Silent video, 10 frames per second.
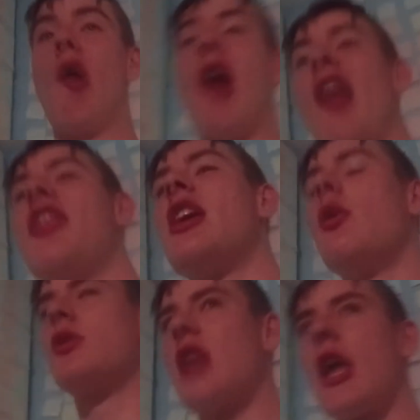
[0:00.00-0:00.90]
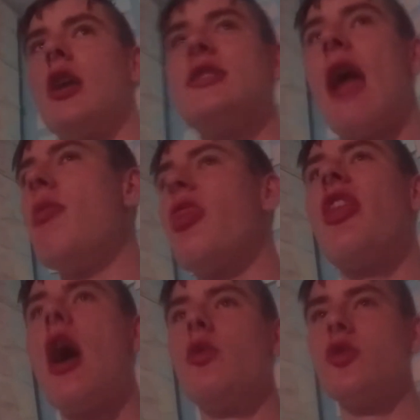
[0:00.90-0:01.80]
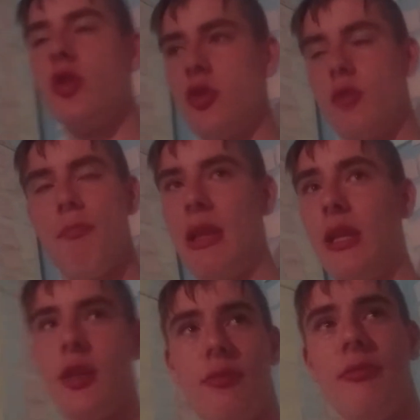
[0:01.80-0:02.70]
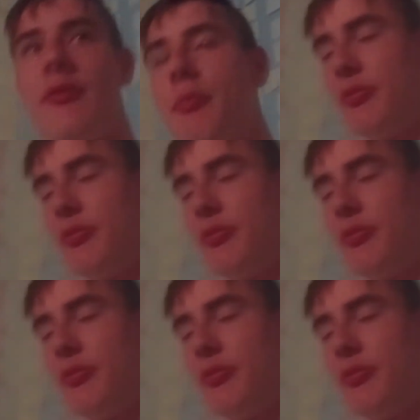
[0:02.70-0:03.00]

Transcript: I think it was like 10,000 million